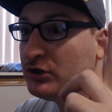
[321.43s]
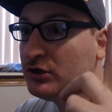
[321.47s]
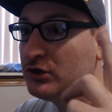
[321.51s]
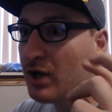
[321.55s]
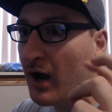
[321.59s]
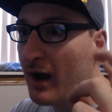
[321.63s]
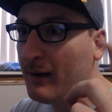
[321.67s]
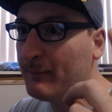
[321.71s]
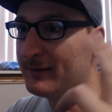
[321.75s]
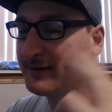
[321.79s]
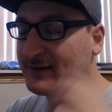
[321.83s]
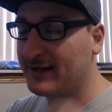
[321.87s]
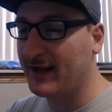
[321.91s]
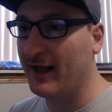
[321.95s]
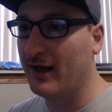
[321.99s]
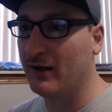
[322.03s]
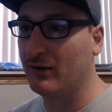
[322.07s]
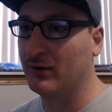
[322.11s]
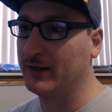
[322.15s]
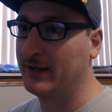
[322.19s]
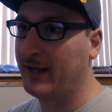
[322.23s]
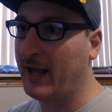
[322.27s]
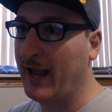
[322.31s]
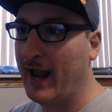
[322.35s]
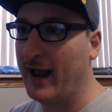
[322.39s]
dumb as
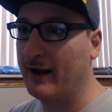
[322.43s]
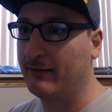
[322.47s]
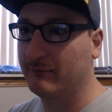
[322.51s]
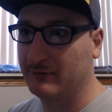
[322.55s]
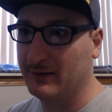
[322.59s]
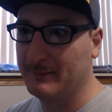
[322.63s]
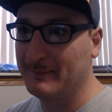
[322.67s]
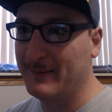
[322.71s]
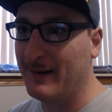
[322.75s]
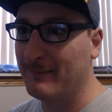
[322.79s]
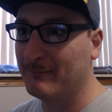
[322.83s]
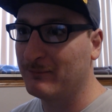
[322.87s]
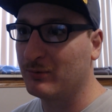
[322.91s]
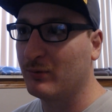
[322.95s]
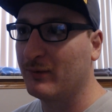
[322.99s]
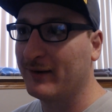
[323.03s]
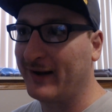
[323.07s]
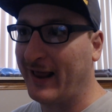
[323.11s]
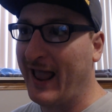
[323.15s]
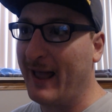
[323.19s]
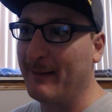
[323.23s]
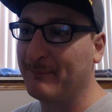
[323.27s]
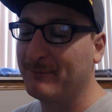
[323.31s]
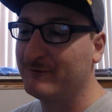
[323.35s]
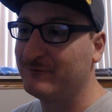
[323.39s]
hell and can't remember
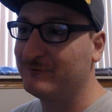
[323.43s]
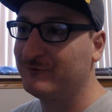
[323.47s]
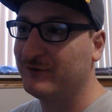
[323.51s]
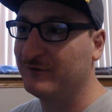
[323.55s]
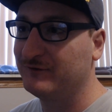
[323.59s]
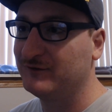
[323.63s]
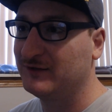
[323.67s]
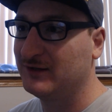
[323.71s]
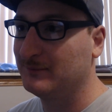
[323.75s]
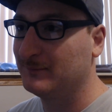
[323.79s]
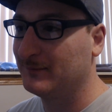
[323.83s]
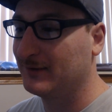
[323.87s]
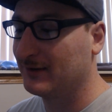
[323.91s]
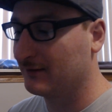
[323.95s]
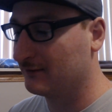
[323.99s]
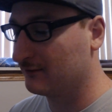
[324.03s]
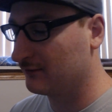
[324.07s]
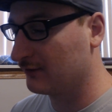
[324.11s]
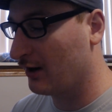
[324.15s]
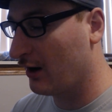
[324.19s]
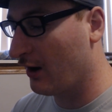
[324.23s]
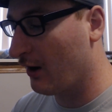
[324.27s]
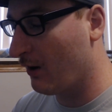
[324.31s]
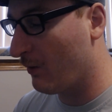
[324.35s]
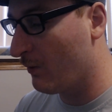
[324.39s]
what happened 15 minutes
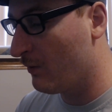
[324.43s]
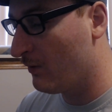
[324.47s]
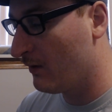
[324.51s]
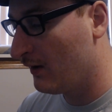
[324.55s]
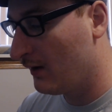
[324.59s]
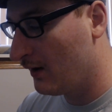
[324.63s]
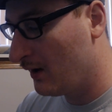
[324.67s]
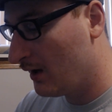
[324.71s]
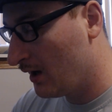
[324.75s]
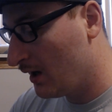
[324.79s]
ago,